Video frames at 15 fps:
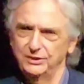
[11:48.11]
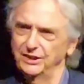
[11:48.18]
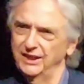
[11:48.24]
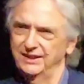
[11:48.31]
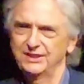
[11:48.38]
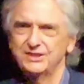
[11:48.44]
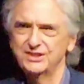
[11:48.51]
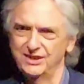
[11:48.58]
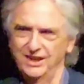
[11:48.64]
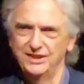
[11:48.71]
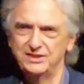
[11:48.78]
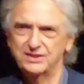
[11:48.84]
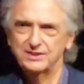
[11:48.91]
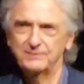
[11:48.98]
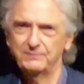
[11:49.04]
the United
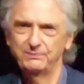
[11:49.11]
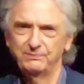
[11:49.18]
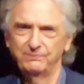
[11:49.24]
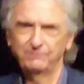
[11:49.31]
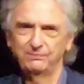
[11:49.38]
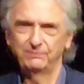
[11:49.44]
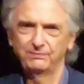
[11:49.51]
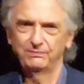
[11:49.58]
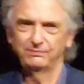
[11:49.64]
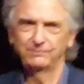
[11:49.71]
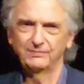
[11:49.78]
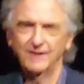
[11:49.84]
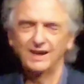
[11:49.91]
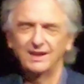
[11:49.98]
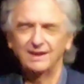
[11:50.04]
States.
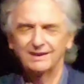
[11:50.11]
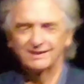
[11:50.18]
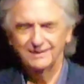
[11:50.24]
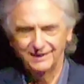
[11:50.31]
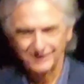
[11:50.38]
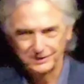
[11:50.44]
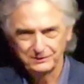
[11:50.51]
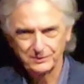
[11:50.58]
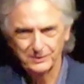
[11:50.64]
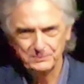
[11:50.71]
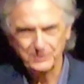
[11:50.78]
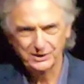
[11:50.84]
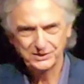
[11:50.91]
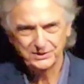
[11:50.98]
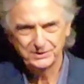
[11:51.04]
Thank you
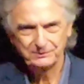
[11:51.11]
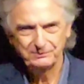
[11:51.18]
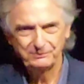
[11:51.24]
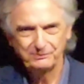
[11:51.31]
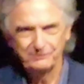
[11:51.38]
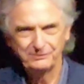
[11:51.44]
very much.